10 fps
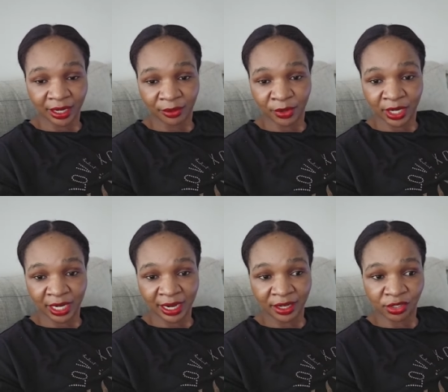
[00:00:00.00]
will
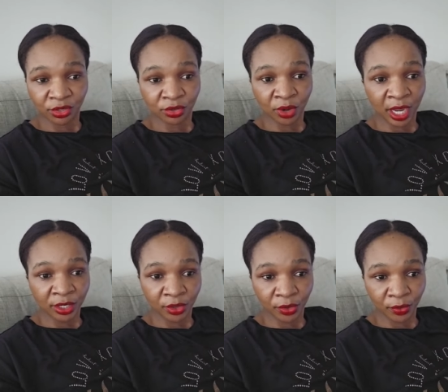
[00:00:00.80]
grant you a
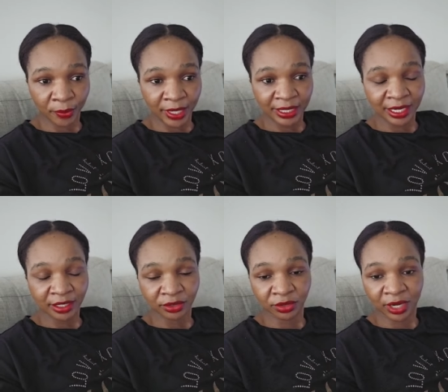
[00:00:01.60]
document that
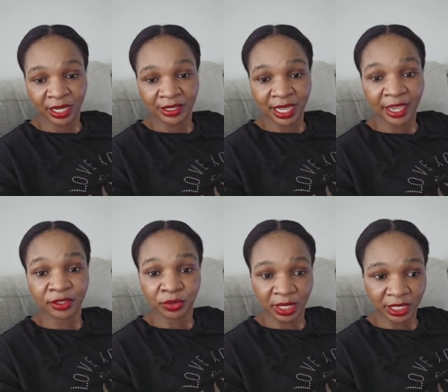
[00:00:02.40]
is known as
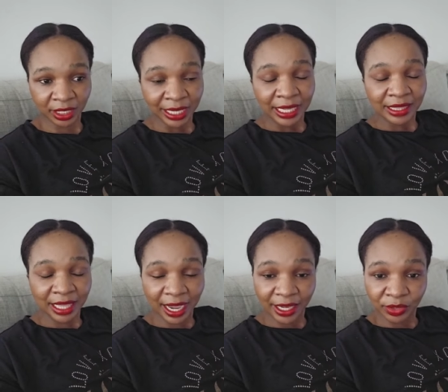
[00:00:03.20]
I-20. The
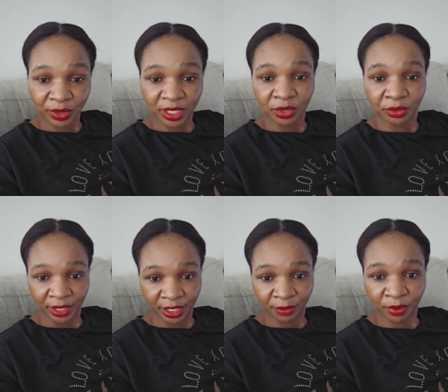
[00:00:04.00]
I-20 will
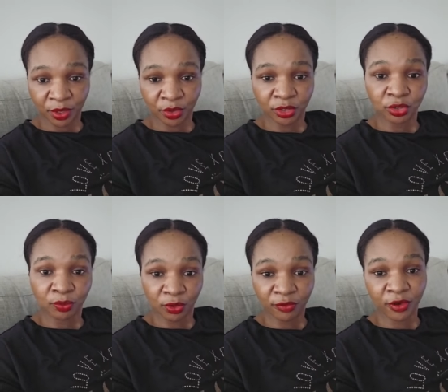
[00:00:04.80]
enable you to
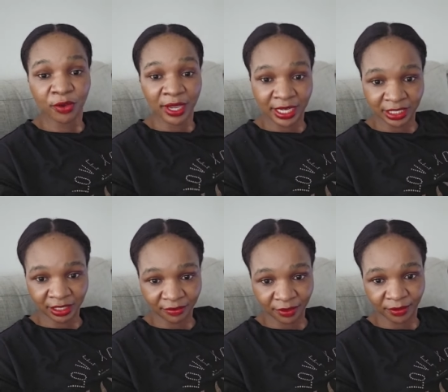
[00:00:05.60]
book for your
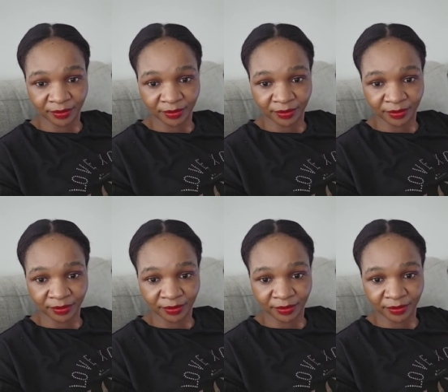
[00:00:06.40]
interview.